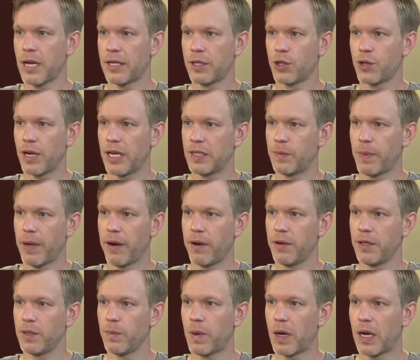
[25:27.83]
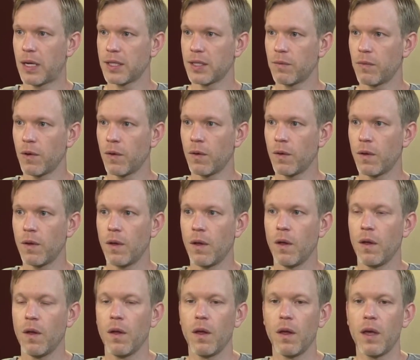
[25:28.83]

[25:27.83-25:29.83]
as transparent as possible. Yep.